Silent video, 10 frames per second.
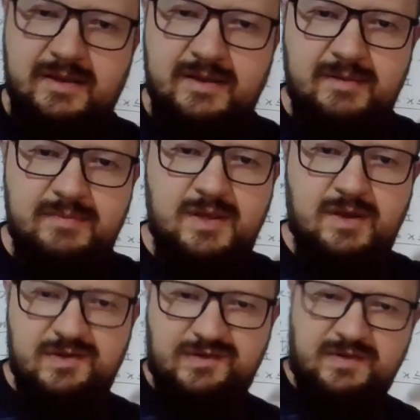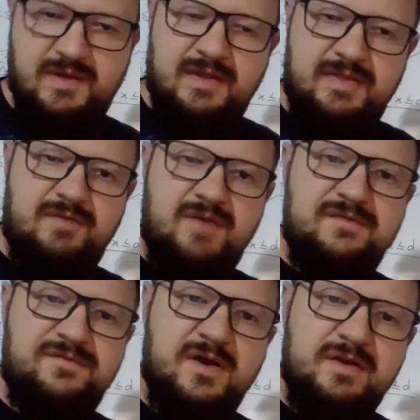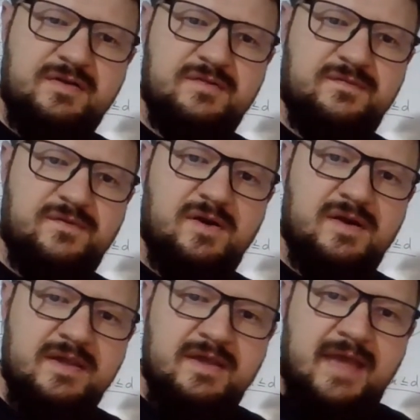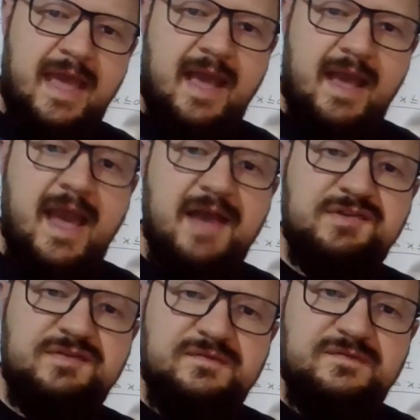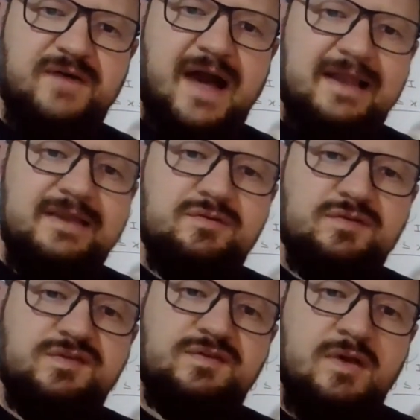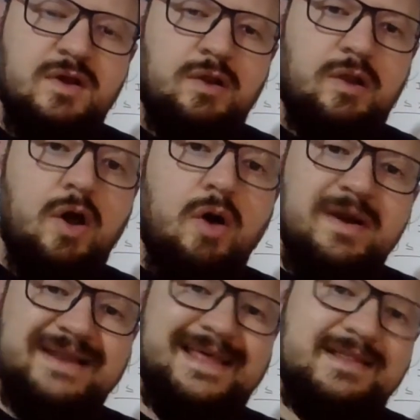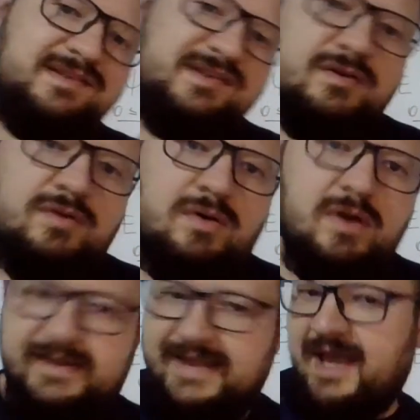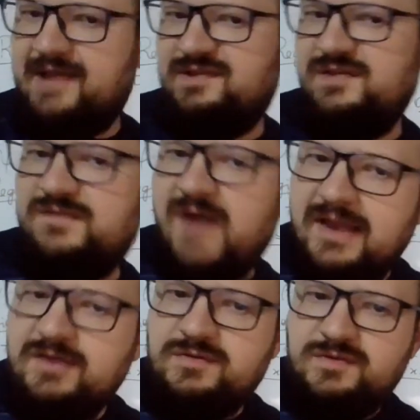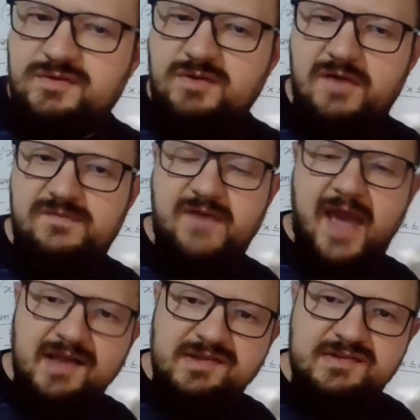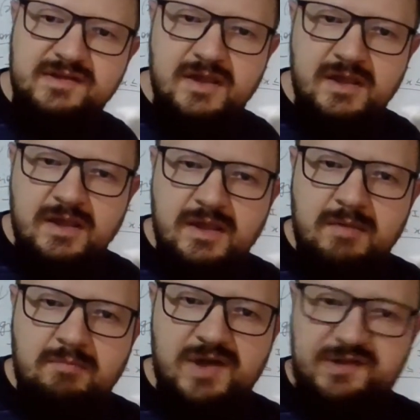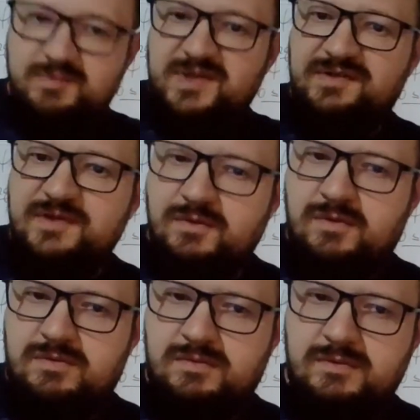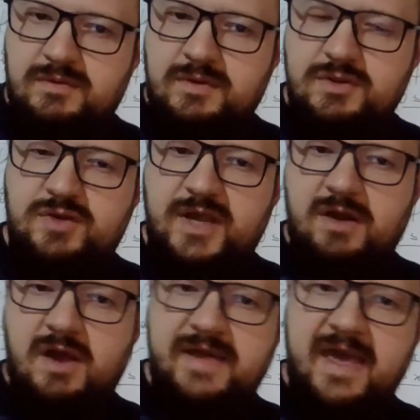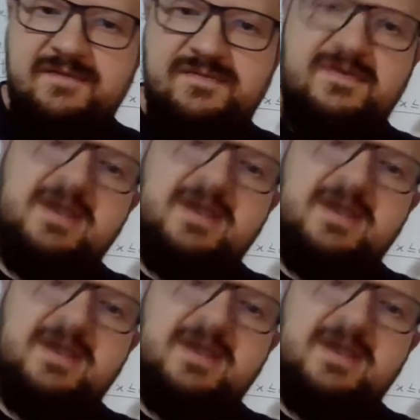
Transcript: because the wave function for x values lower than 0, or negative values of x, must be 0. You cannot have